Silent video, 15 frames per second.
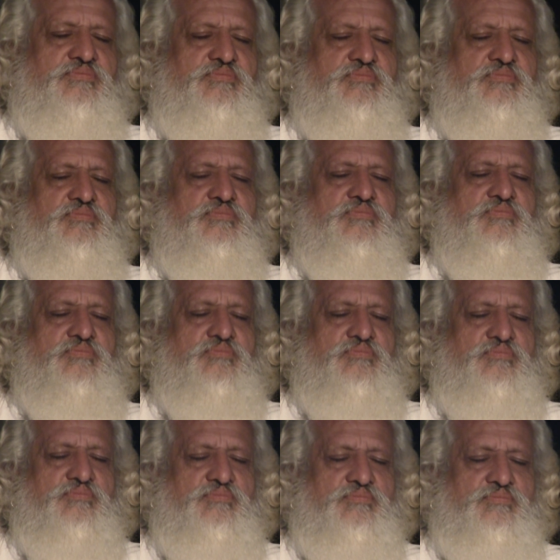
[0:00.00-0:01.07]

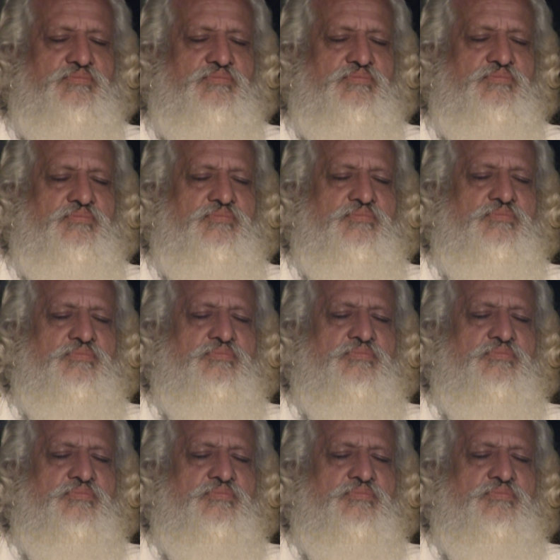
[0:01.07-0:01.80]
Nothing is said.